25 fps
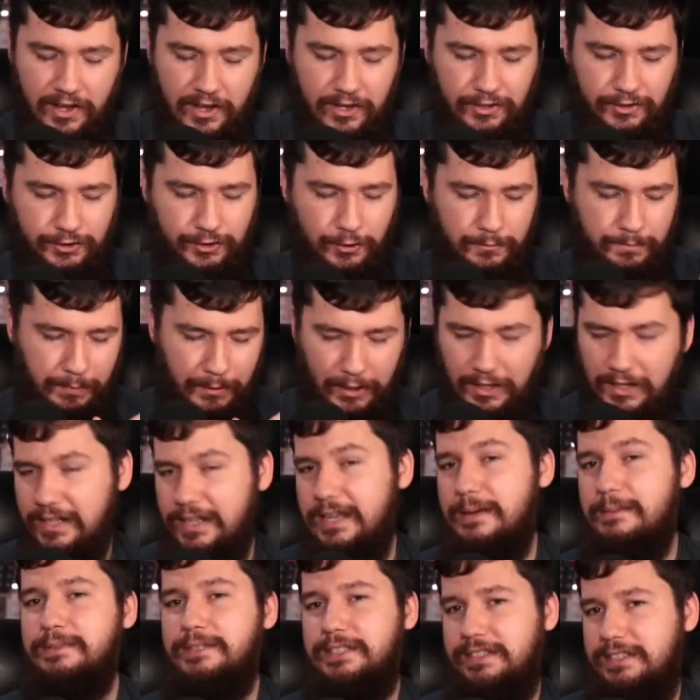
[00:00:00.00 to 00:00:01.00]
So
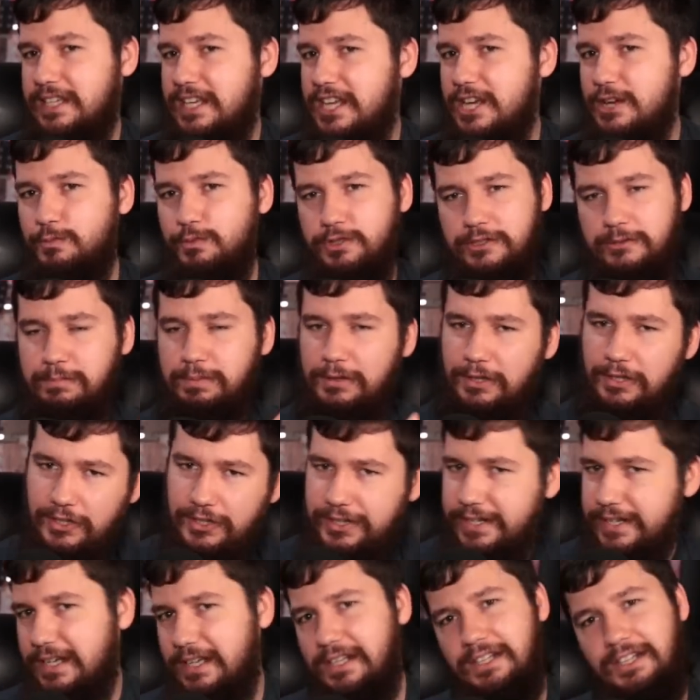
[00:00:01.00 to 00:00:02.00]
PolyMC was
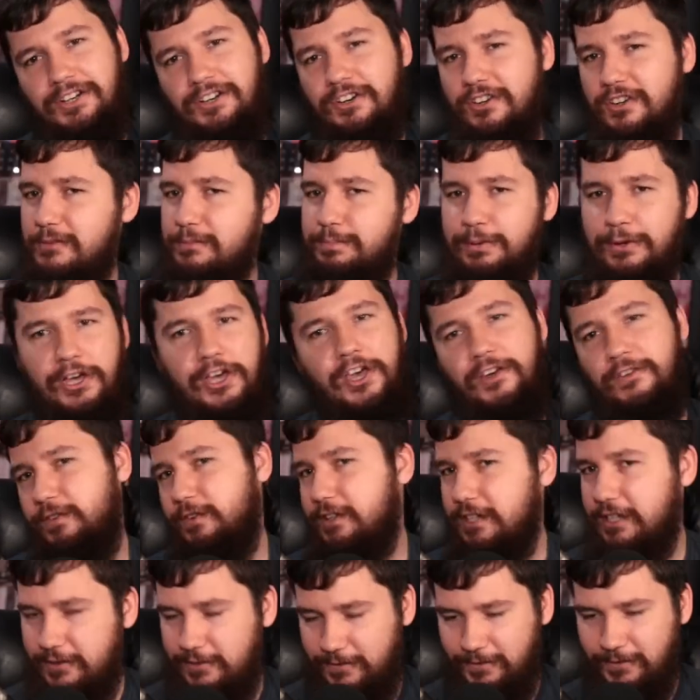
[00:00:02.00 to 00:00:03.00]
plodding along
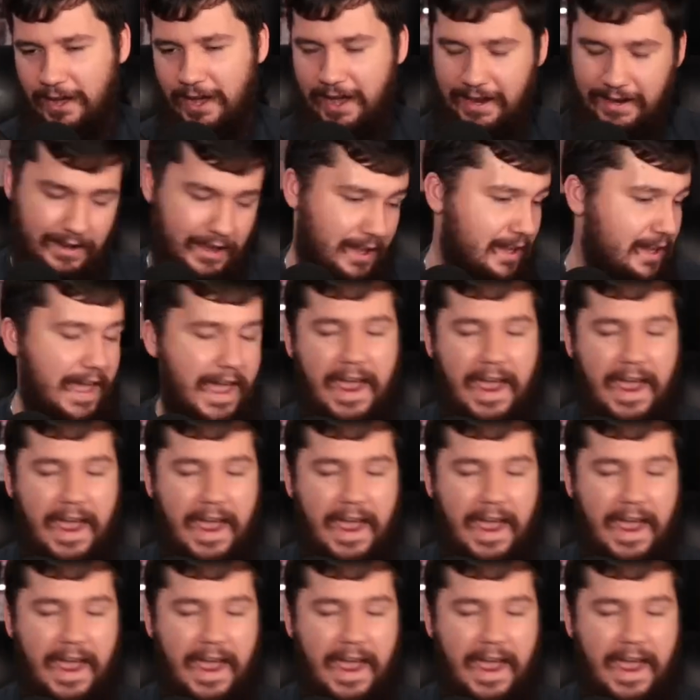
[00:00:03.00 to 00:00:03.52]
perfectly fine.